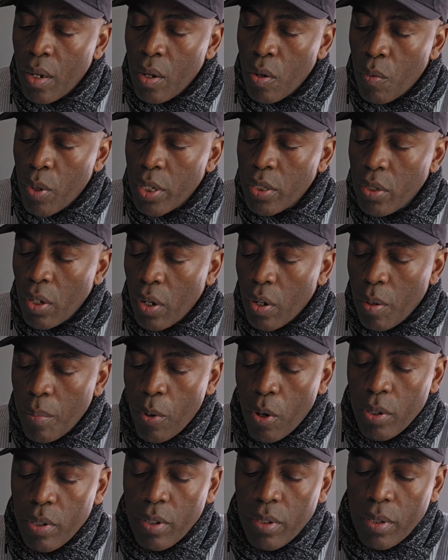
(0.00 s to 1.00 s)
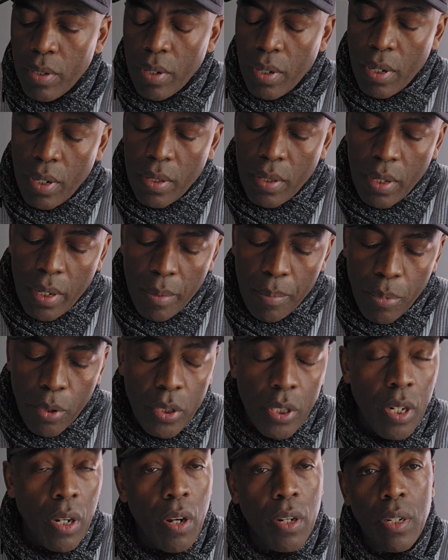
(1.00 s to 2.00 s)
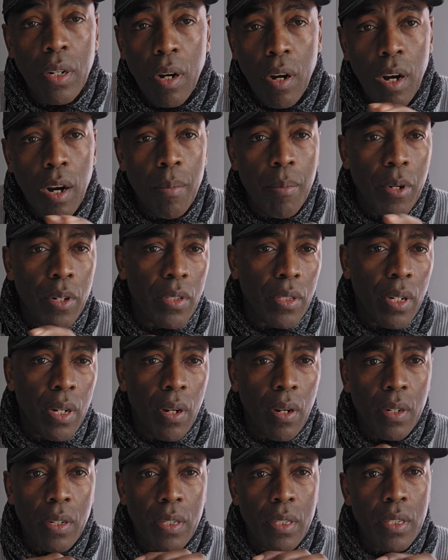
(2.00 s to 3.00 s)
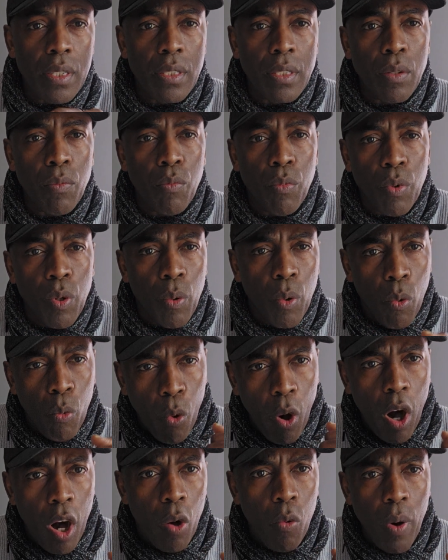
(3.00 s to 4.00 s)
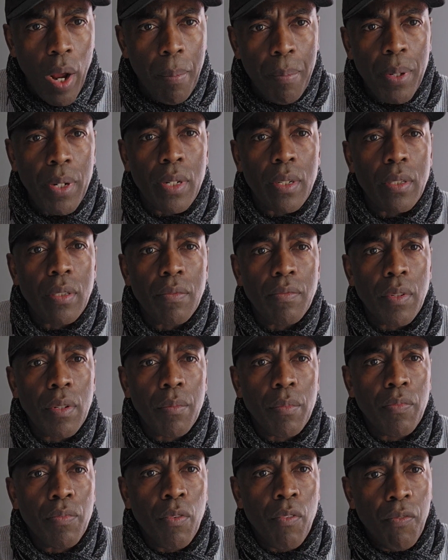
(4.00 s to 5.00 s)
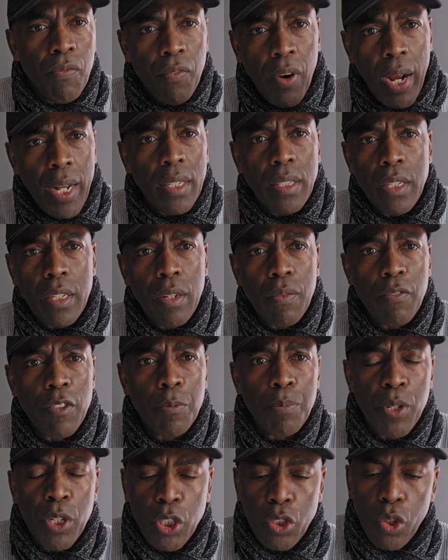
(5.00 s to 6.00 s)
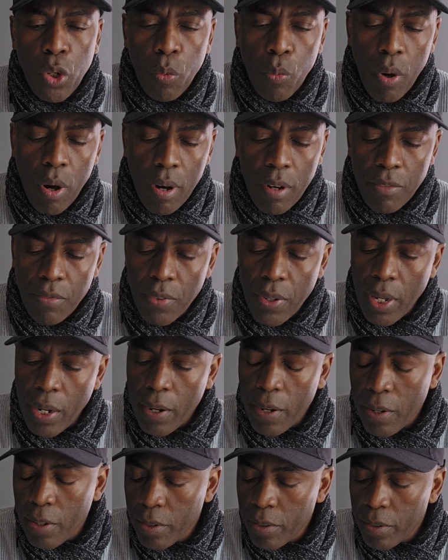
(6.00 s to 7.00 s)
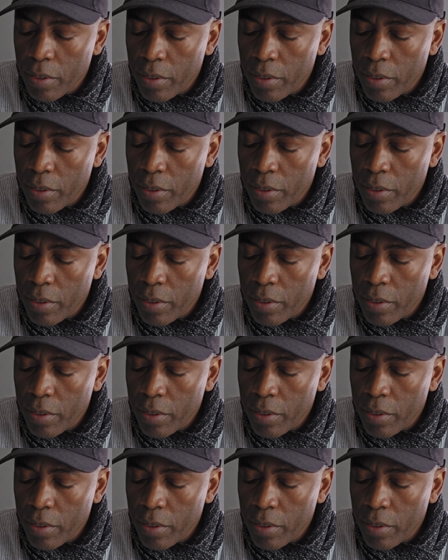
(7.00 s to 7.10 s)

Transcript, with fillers: We talk about the, the, the, putting on armors and all of these, the war weapon for, for fighting spiritual warfare.